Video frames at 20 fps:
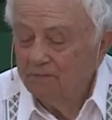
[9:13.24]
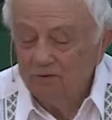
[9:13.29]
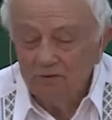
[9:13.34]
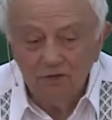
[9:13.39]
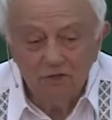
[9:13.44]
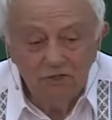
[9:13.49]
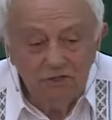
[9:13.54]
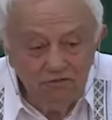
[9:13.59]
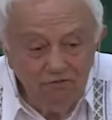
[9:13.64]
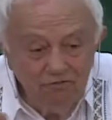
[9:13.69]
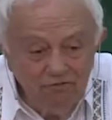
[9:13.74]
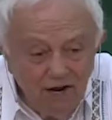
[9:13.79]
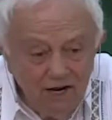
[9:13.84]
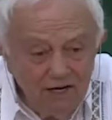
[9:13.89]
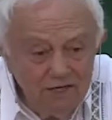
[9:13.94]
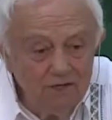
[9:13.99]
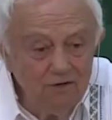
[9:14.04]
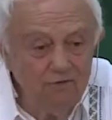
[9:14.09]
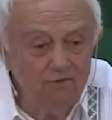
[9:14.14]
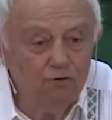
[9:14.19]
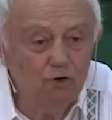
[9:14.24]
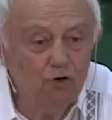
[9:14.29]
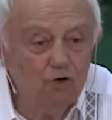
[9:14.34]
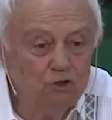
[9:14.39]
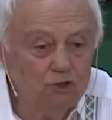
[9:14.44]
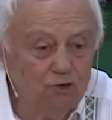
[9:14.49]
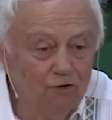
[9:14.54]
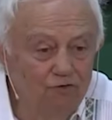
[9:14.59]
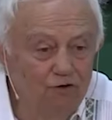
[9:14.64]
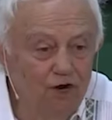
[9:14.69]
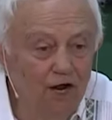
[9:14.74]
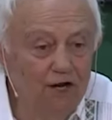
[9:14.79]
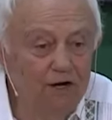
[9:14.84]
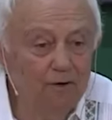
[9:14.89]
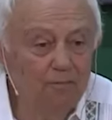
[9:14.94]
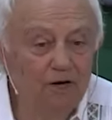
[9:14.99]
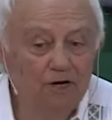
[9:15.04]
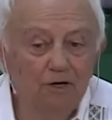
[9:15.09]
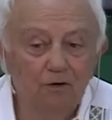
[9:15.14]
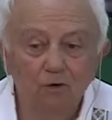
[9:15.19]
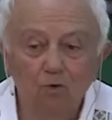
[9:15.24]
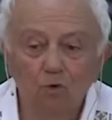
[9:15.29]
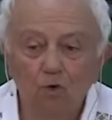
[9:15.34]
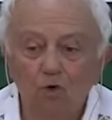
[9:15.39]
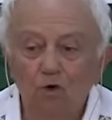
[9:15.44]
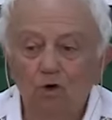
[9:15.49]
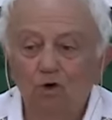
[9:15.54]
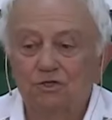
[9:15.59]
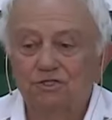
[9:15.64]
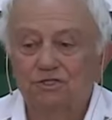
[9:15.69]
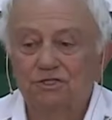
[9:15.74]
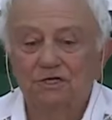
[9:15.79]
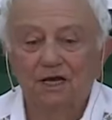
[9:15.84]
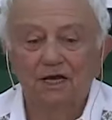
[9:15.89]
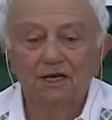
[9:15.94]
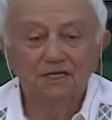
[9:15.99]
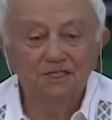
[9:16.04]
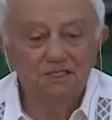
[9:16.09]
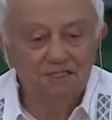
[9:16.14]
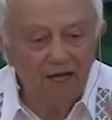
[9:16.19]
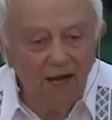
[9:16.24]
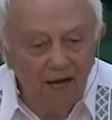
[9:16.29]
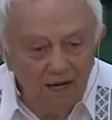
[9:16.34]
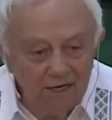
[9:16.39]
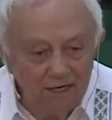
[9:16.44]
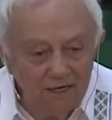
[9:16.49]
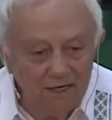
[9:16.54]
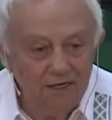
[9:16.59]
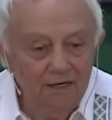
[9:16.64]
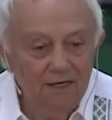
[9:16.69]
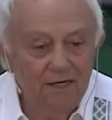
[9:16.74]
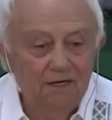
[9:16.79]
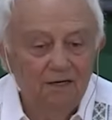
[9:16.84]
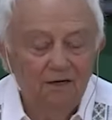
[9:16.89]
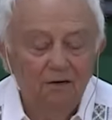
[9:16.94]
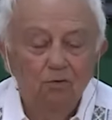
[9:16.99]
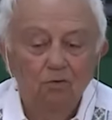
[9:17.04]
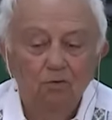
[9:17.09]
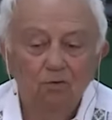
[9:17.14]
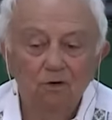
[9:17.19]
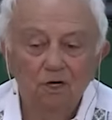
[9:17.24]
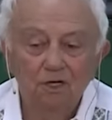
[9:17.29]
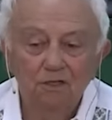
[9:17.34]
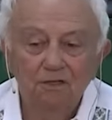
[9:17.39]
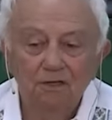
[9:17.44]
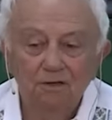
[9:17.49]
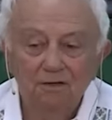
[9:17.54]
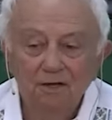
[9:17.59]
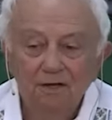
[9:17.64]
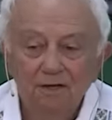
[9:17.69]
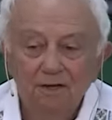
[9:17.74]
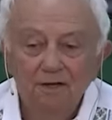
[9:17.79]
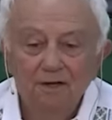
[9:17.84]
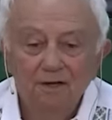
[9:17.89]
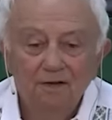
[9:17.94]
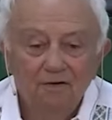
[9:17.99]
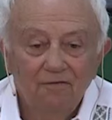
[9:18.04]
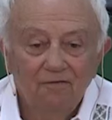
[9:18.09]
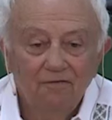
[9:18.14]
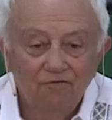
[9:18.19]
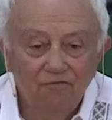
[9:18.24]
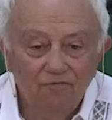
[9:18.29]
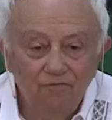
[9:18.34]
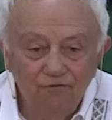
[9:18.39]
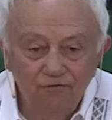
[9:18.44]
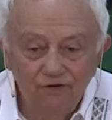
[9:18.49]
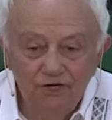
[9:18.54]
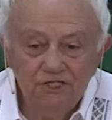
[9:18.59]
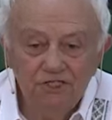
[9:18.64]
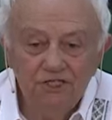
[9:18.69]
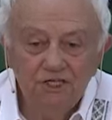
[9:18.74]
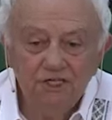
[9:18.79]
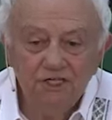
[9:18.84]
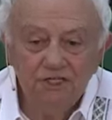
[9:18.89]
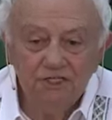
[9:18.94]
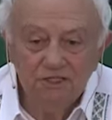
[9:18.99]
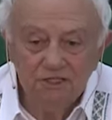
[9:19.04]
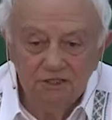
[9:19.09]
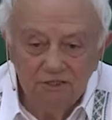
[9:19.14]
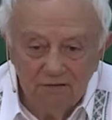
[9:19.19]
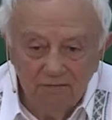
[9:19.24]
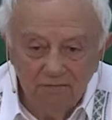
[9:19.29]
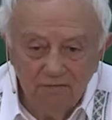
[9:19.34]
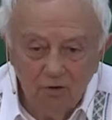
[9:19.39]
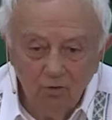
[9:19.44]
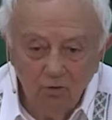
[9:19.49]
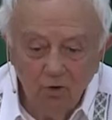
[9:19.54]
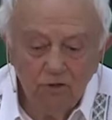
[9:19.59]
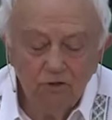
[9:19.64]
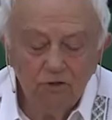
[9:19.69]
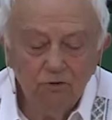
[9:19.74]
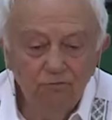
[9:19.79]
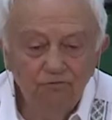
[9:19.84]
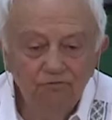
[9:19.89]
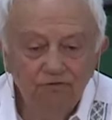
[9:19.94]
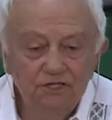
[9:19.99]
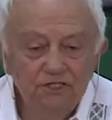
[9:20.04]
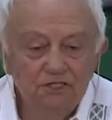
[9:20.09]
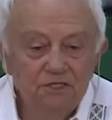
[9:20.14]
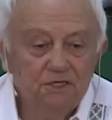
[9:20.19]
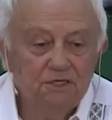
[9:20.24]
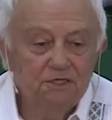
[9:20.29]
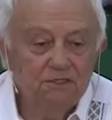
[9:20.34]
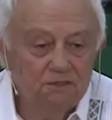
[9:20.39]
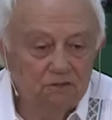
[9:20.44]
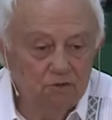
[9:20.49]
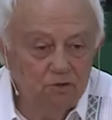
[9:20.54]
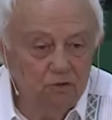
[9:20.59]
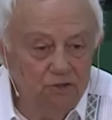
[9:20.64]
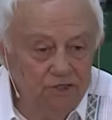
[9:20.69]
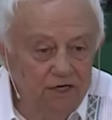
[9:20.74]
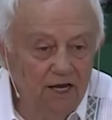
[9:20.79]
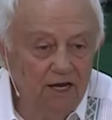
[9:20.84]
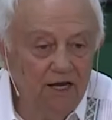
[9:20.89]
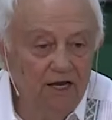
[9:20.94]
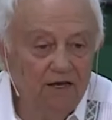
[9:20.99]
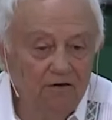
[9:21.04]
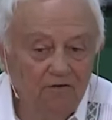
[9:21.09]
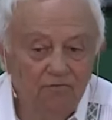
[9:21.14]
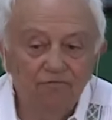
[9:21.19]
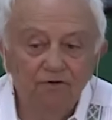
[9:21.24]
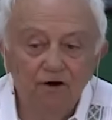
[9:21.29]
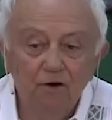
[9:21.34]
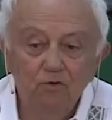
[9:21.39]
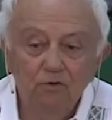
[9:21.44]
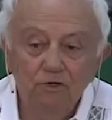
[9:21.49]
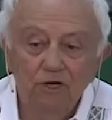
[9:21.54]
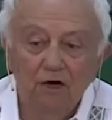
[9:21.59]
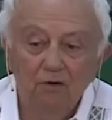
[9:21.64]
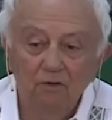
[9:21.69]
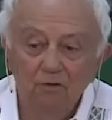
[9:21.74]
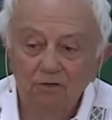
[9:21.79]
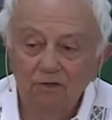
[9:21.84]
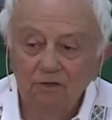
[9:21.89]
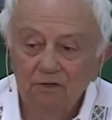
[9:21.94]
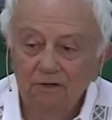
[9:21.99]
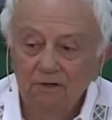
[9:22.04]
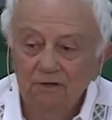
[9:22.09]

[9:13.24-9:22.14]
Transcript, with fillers: Because the vital force of Hahnemann was exactly what physics, quantum physics today have found out.